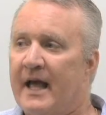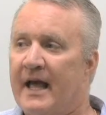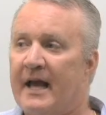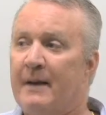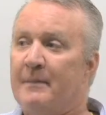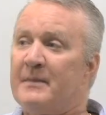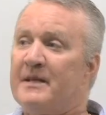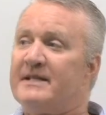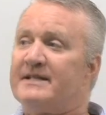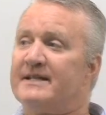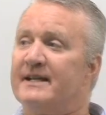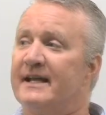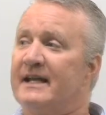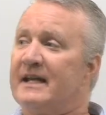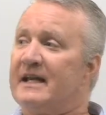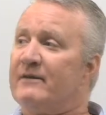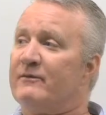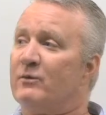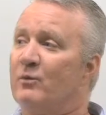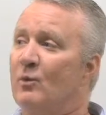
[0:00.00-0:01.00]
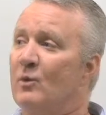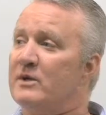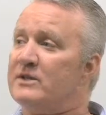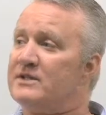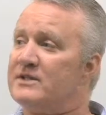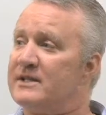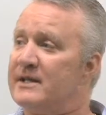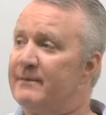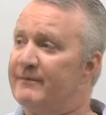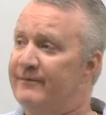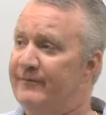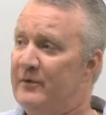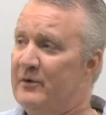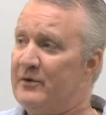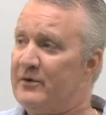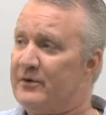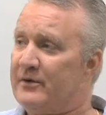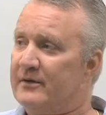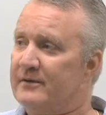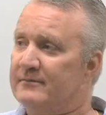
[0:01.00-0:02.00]
And I'm going to take it even one step
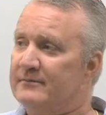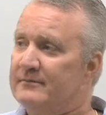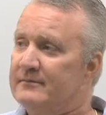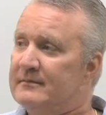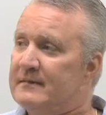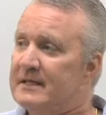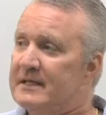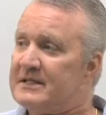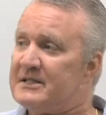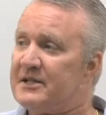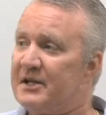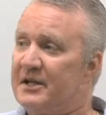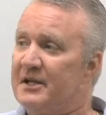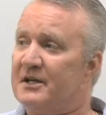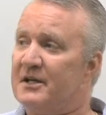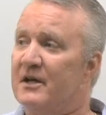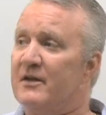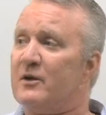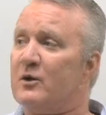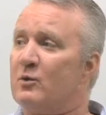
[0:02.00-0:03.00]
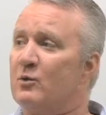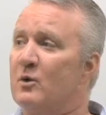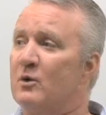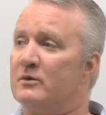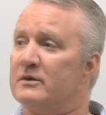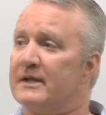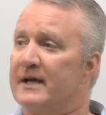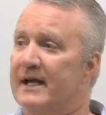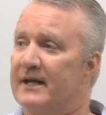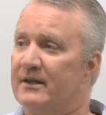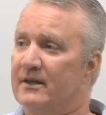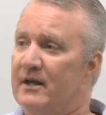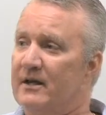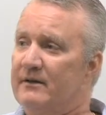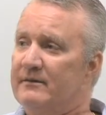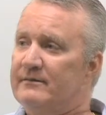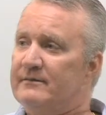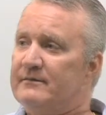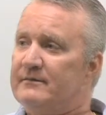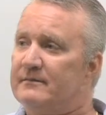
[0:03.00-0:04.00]
further and tell you another quote that I
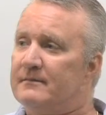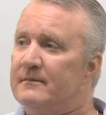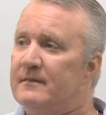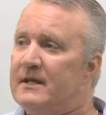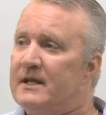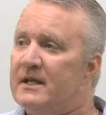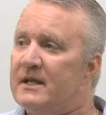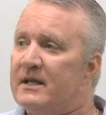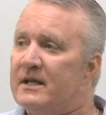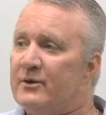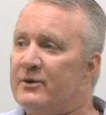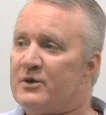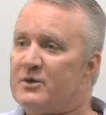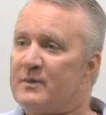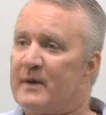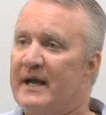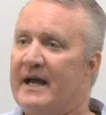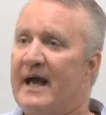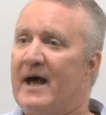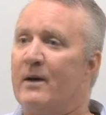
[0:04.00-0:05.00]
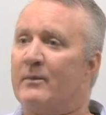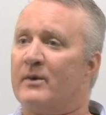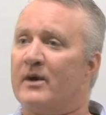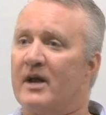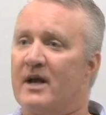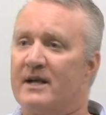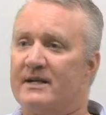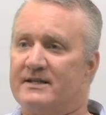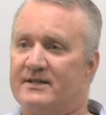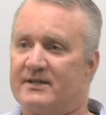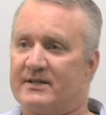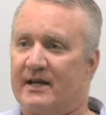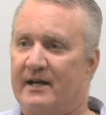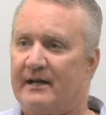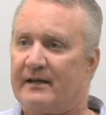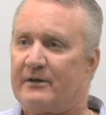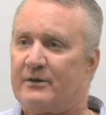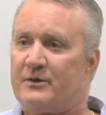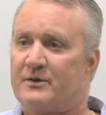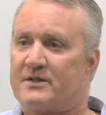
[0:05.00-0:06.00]
love. It was by Albert
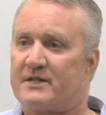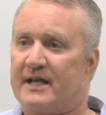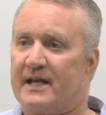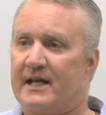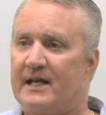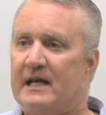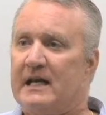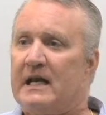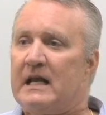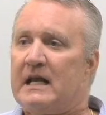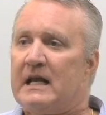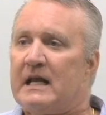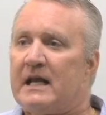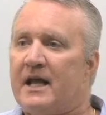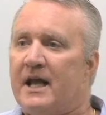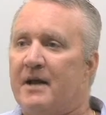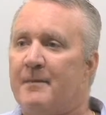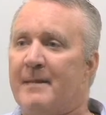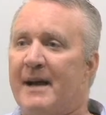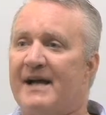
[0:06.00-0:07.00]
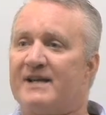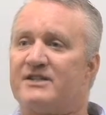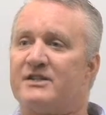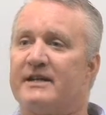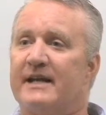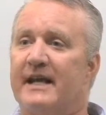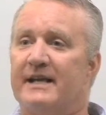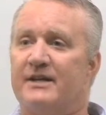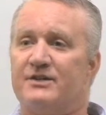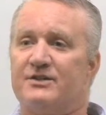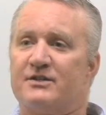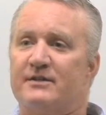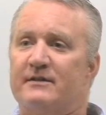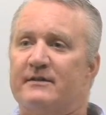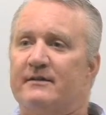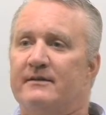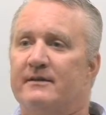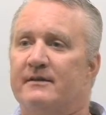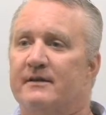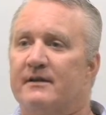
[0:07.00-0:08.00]
Einstein, who said,
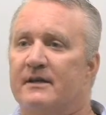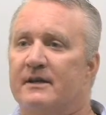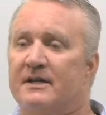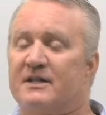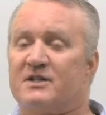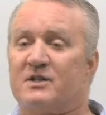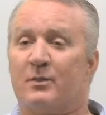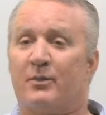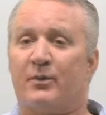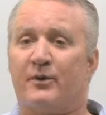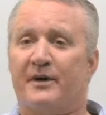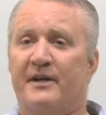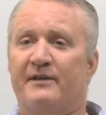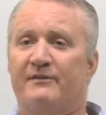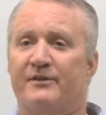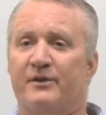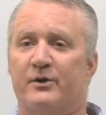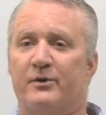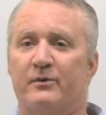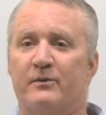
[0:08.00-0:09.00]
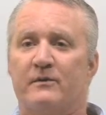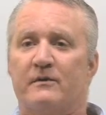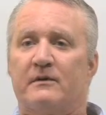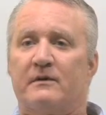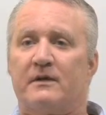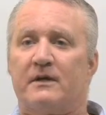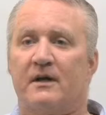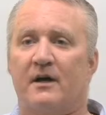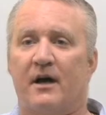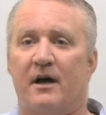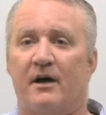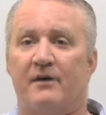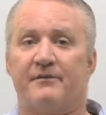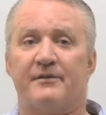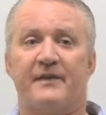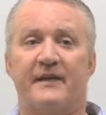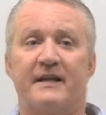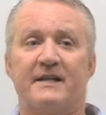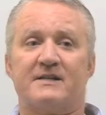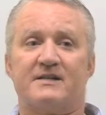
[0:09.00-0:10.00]
imagination is the preview of
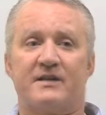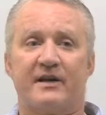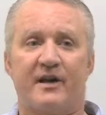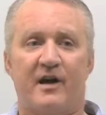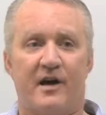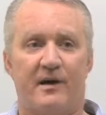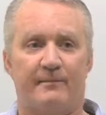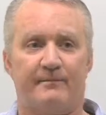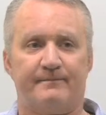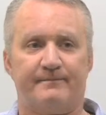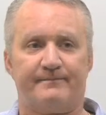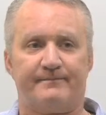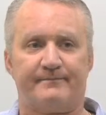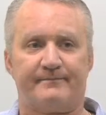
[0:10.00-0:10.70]
things to come.